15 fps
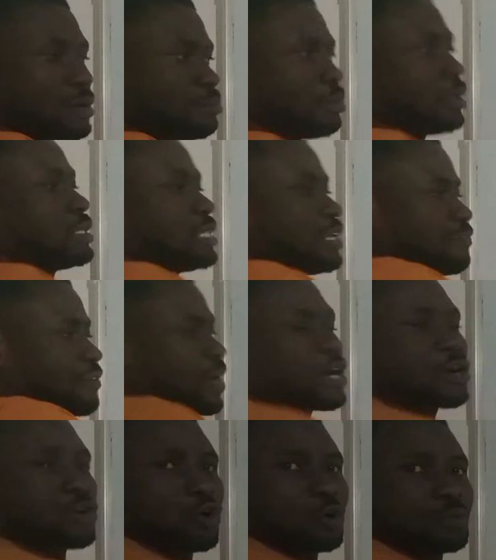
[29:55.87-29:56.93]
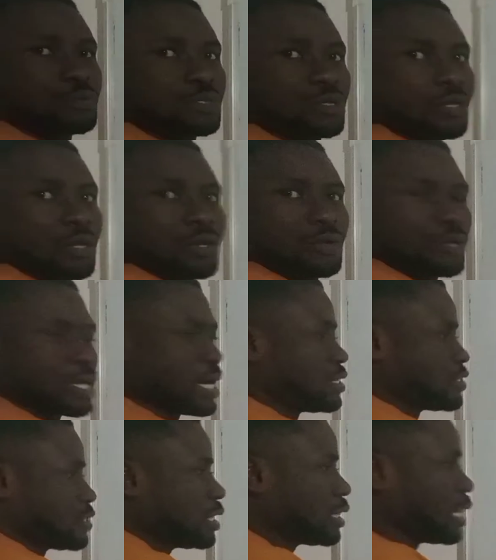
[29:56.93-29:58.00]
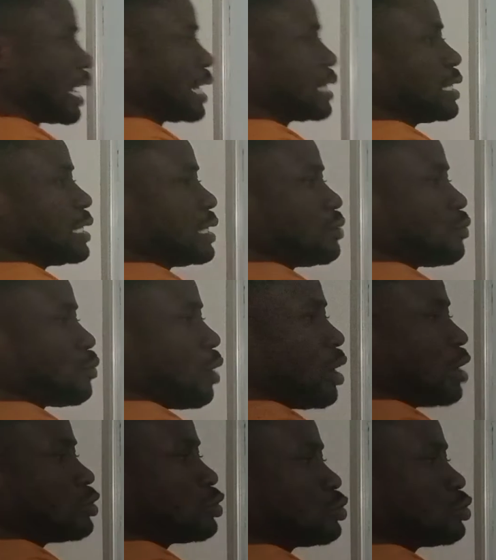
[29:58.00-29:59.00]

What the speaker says: but different groups. You can see that 1,